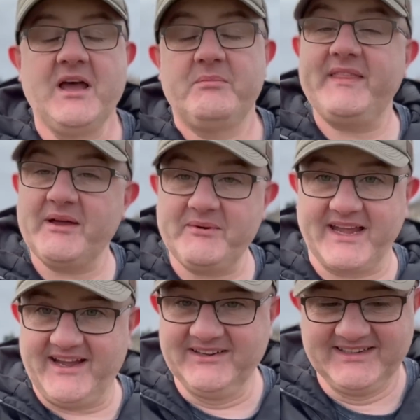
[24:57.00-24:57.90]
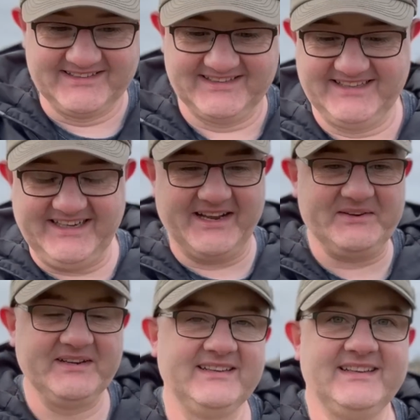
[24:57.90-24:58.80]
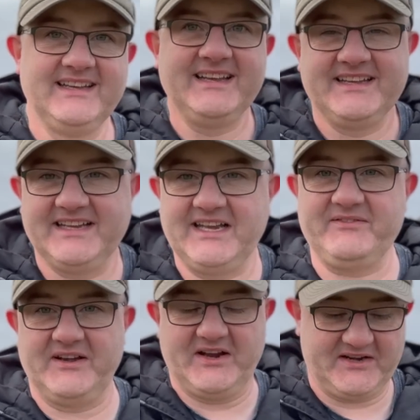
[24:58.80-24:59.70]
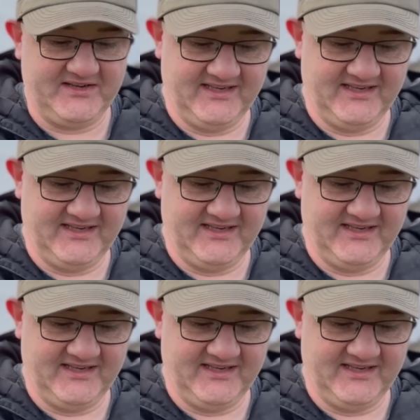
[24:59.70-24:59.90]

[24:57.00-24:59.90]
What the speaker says: but there we go, you know, you live and learn.